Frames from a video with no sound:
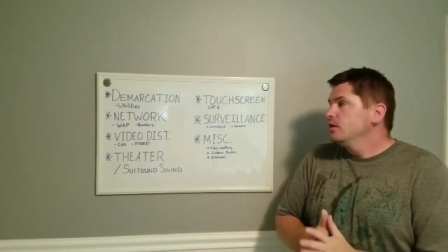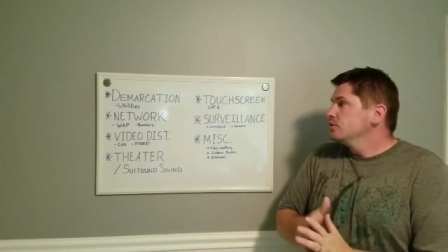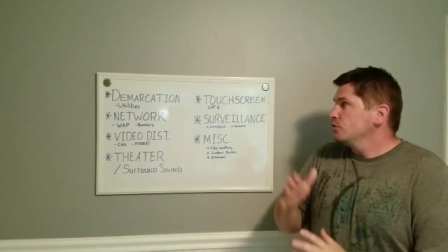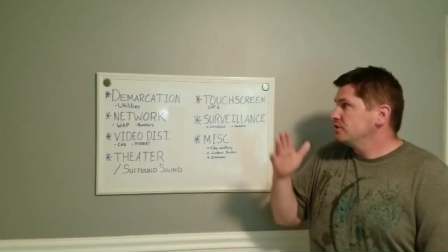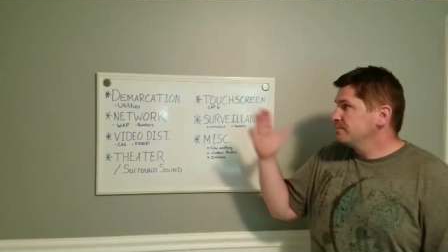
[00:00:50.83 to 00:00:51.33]

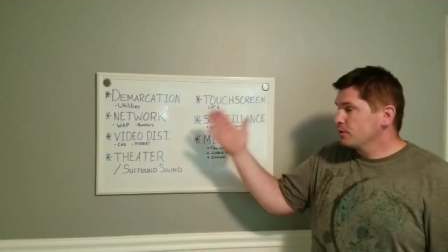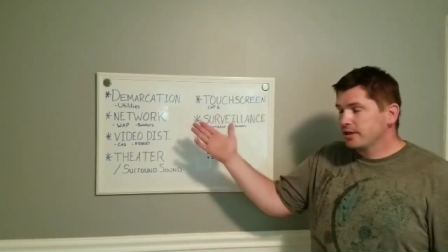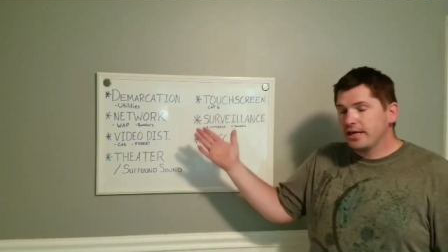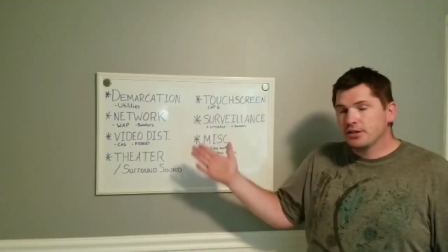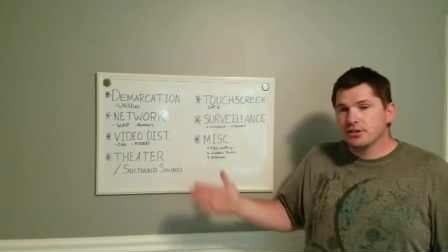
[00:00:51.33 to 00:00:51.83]
So
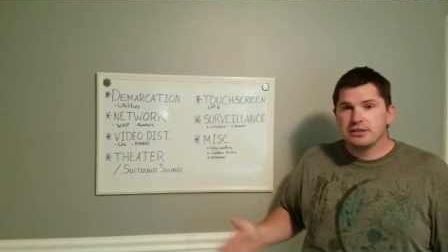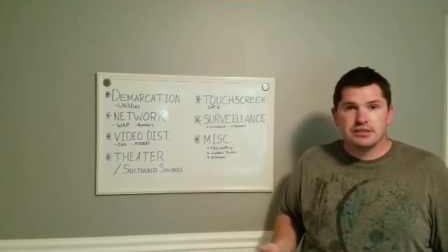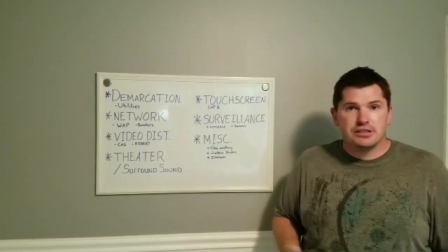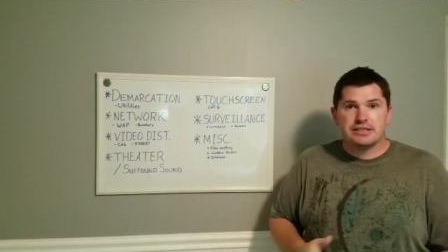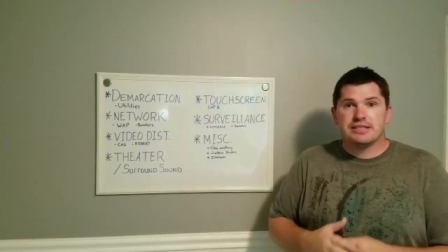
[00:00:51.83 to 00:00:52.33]
demarcation
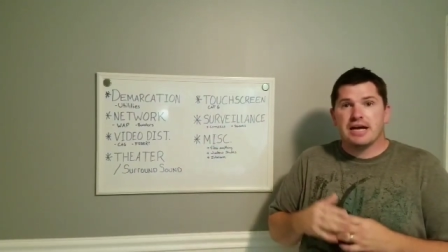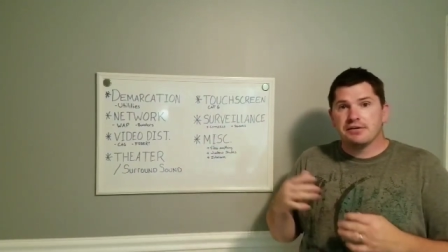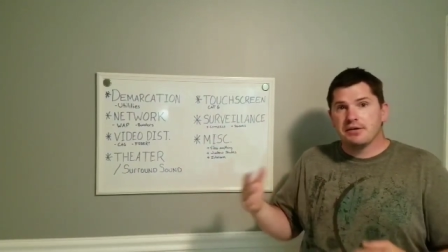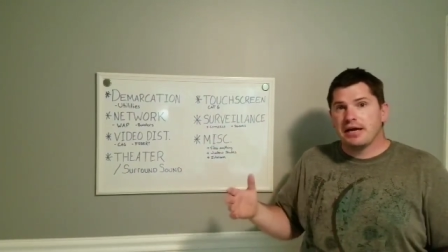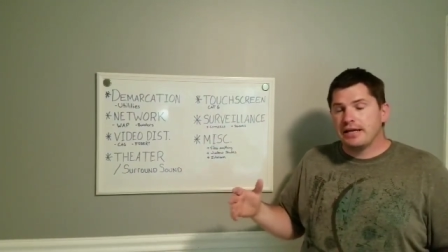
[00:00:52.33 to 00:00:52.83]
is
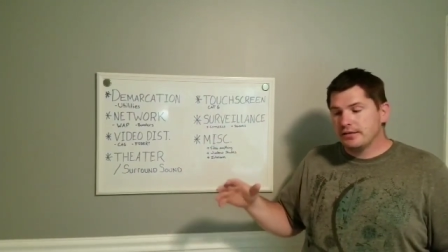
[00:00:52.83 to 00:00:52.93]
exactly that.